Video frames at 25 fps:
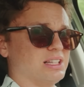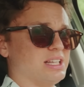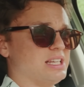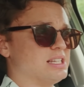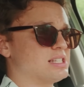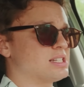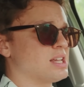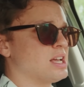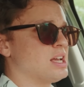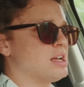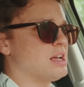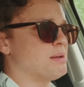
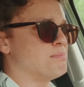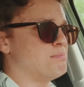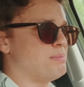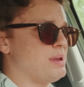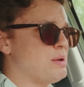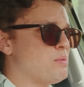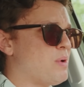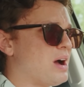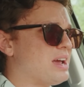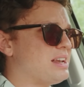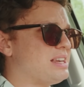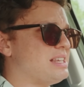least,
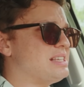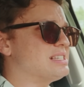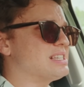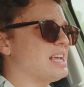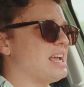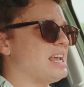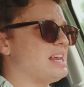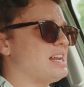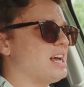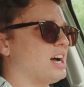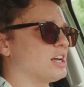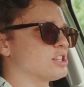BYD's
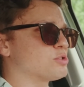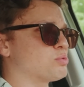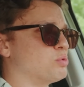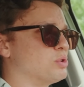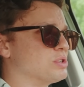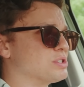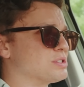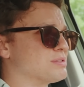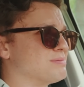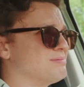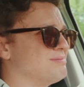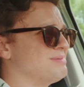ADAS
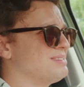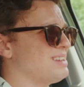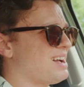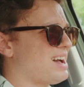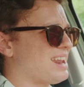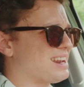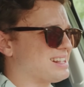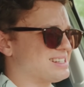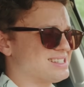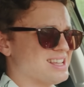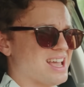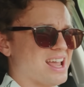was
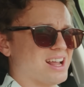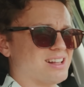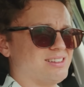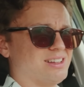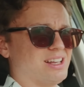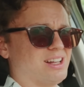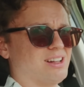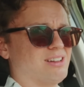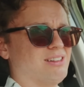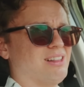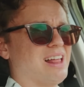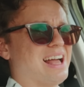not
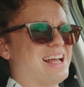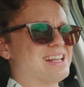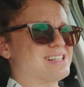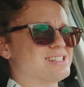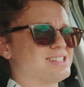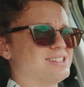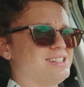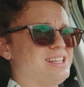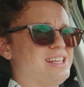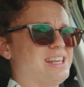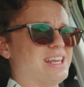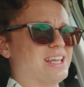exactly
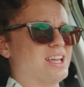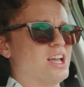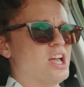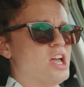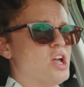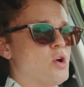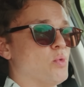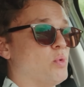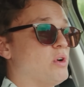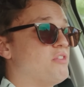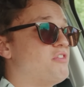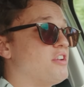class-leading.
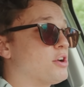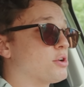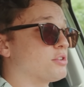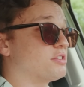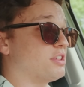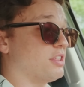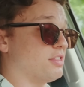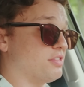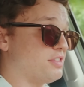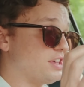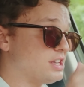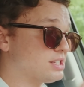We figured
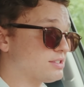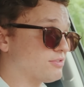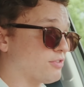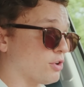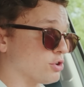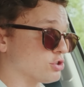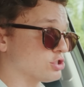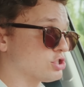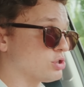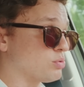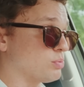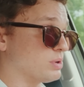that this
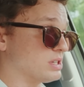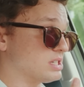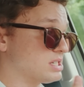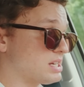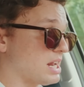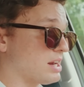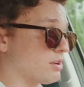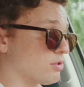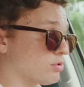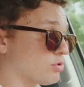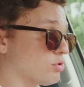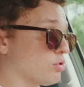version with
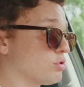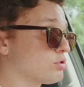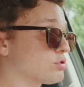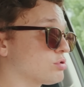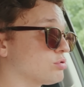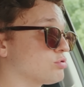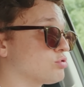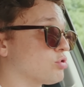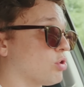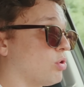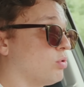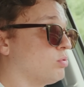standard cruise
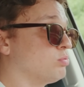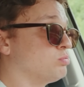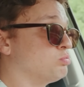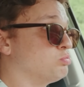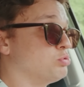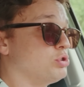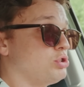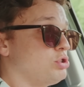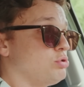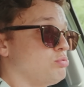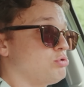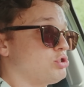control
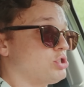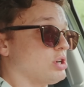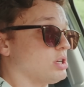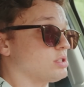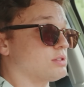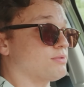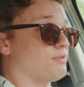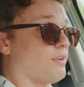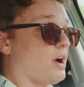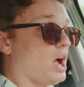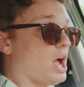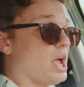would do
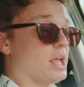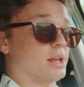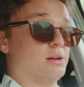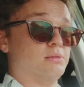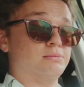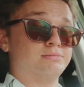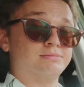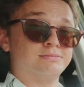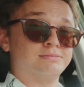just fine.